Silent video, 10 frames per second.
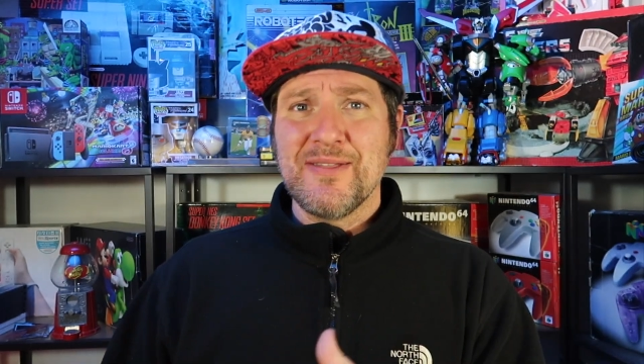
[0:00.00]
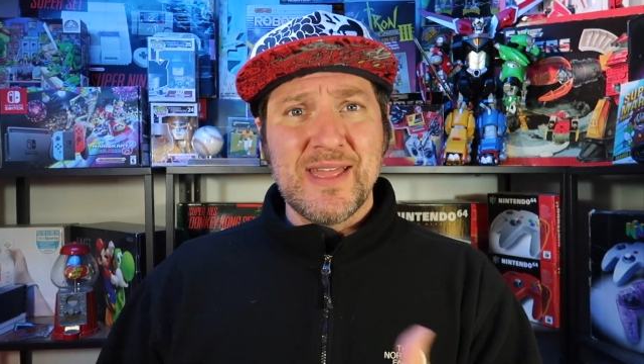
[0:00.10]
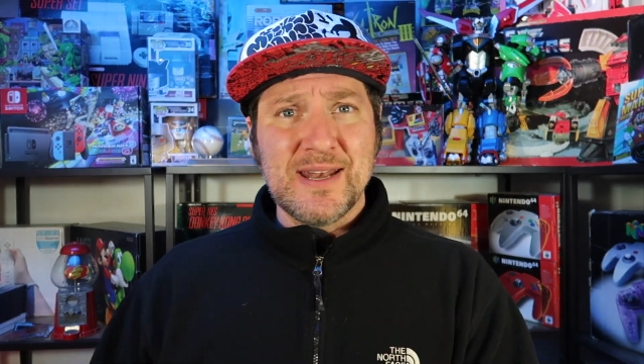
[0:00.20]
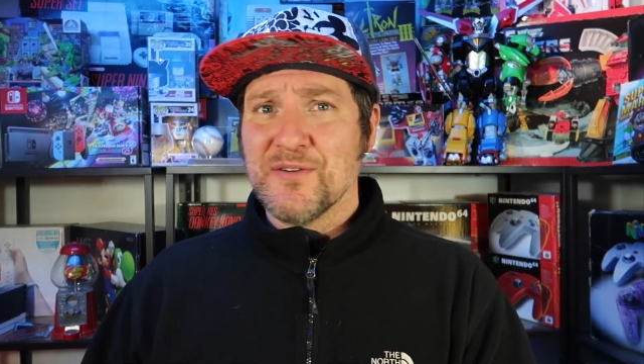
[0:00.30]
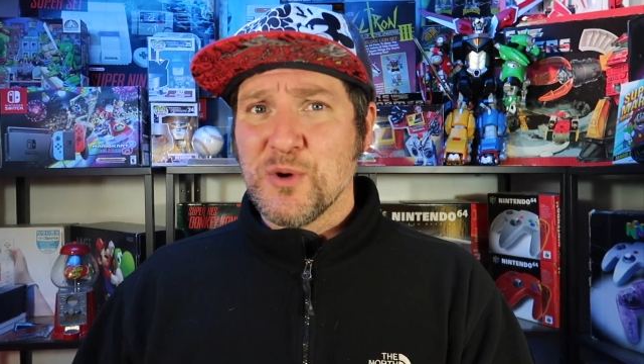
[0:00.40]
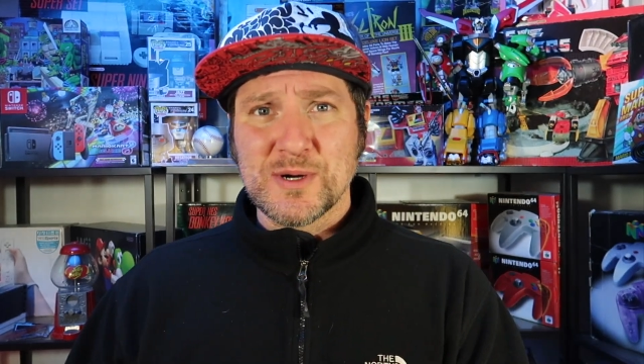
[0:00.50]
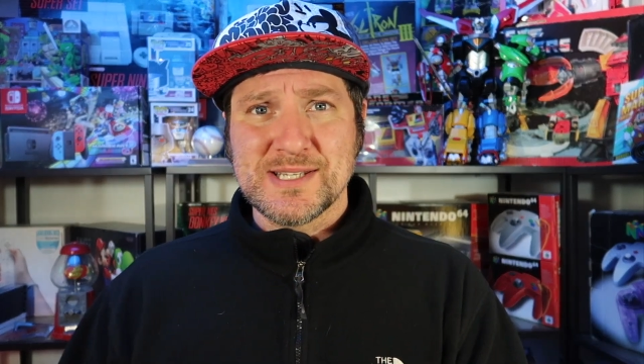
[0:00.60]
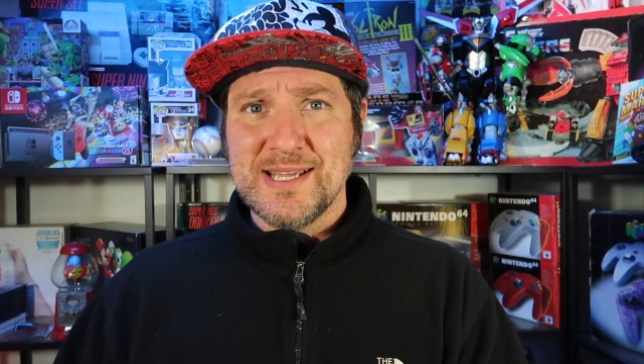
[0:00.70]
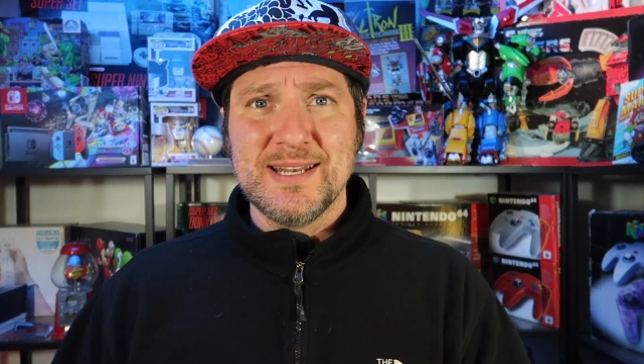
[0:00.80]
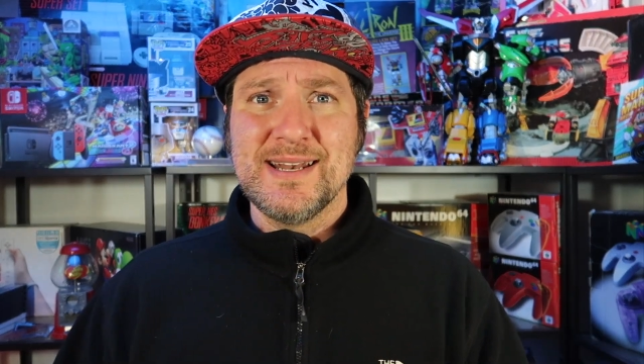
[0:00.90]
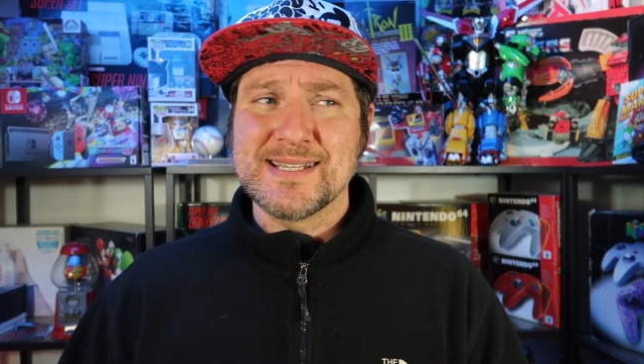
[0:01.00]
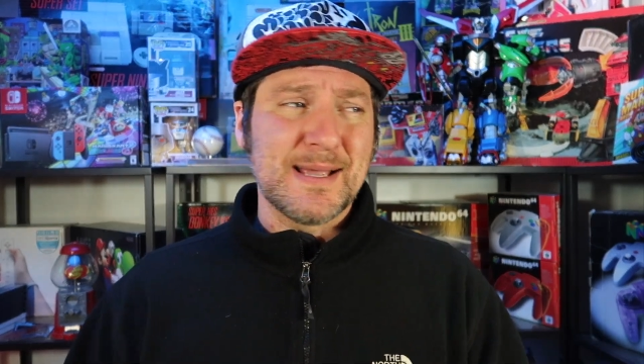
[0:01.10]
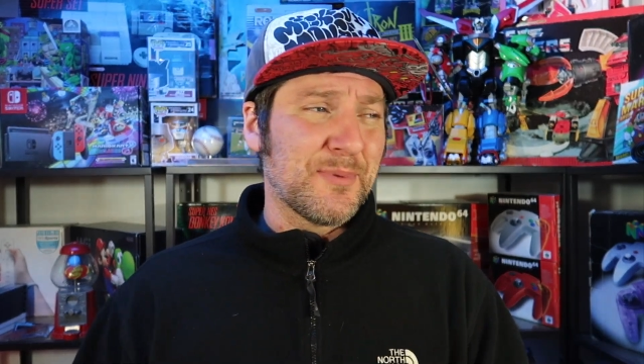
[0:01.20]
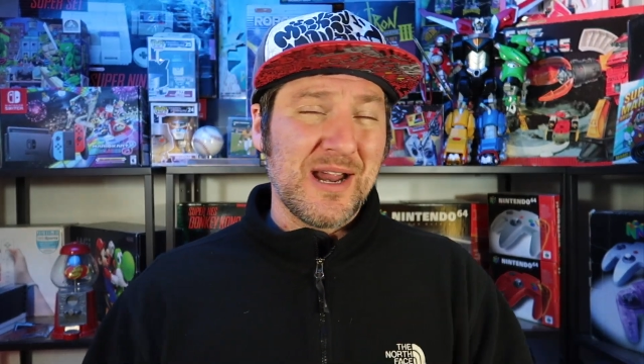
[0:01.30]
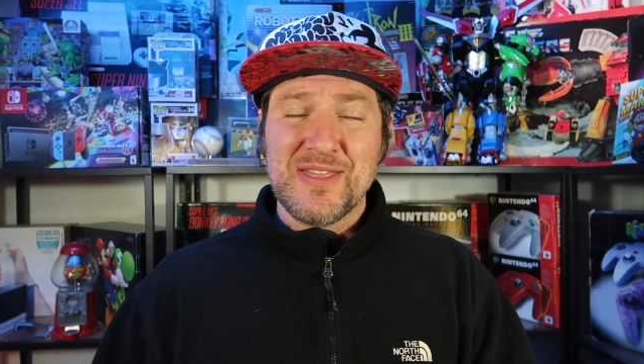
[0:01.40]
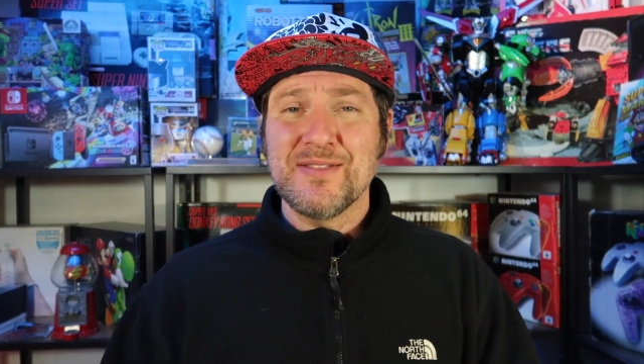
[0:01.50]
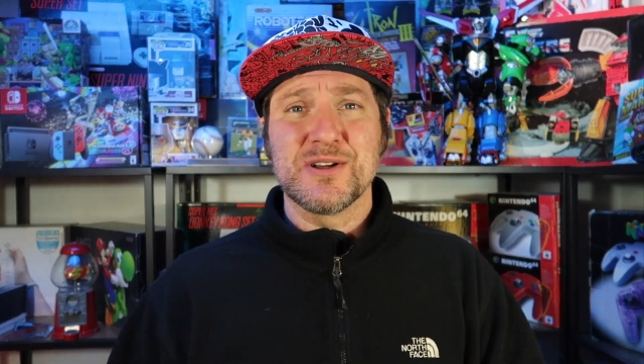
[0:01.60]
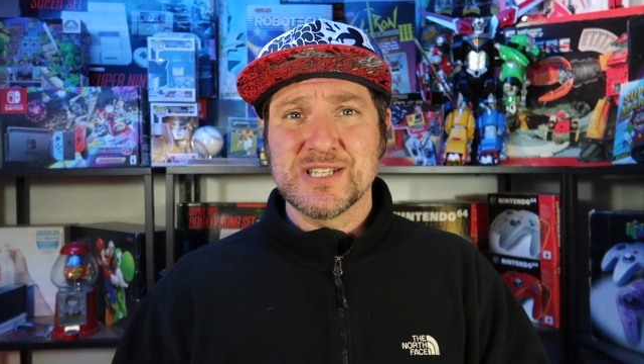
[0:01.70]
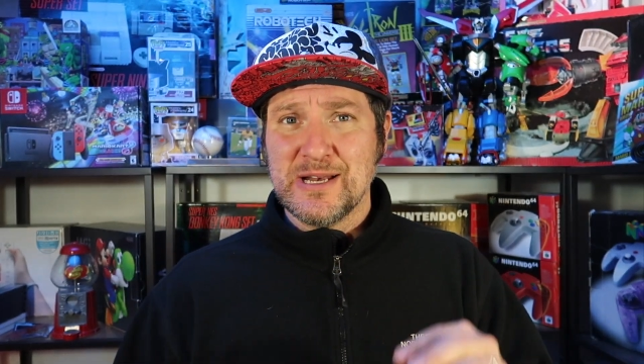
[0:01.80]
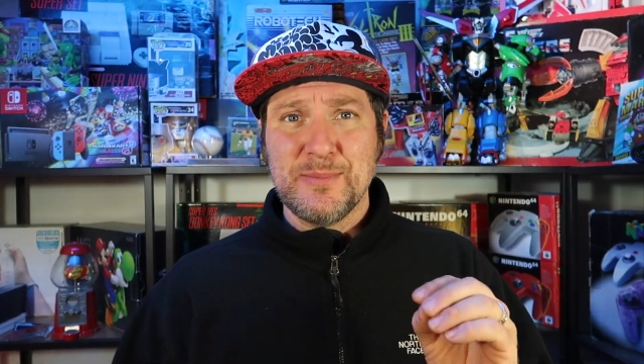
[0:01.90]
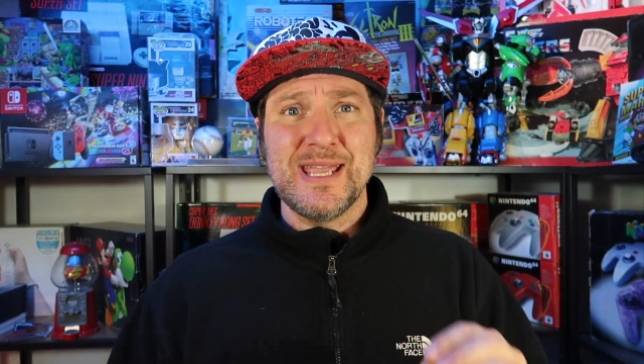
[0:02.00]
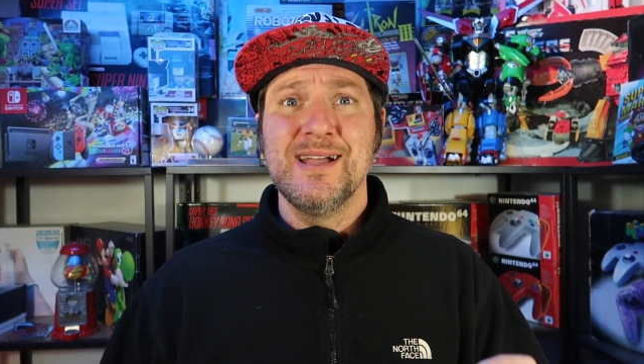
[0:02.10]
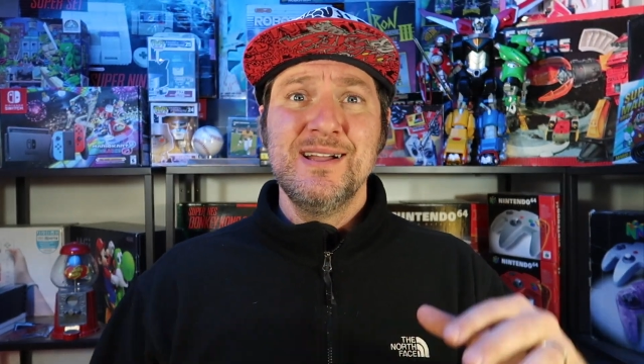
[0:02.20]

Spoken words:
and then of course into December, I think there's gonna be